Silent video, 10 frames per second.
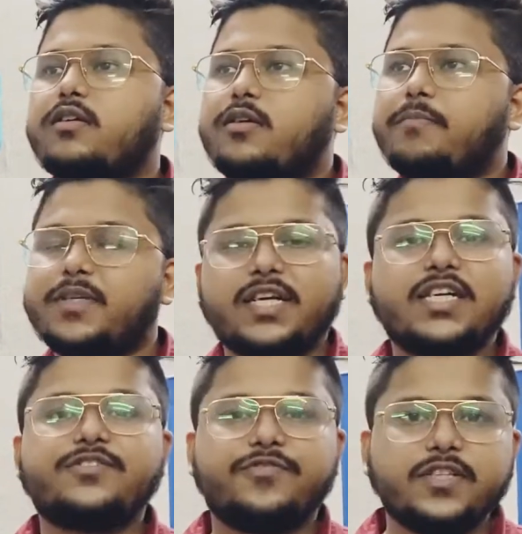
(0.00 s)

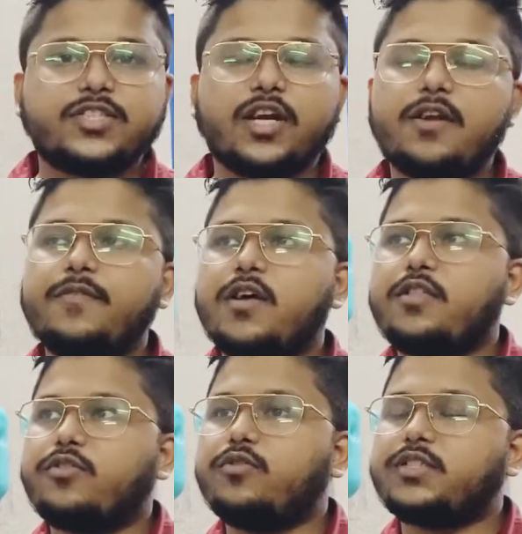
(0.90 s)
Bajaj Finserv.
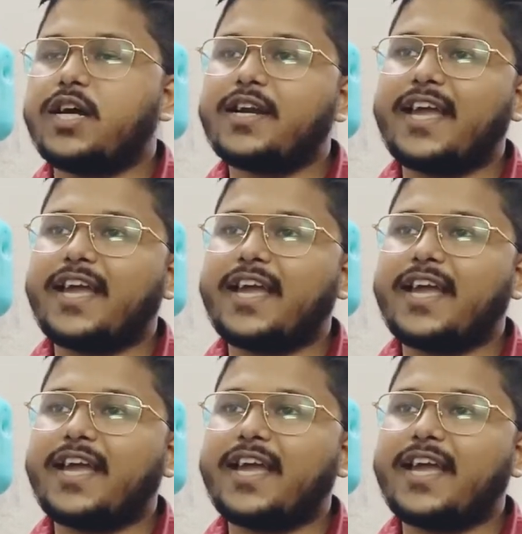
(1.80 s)
So sir,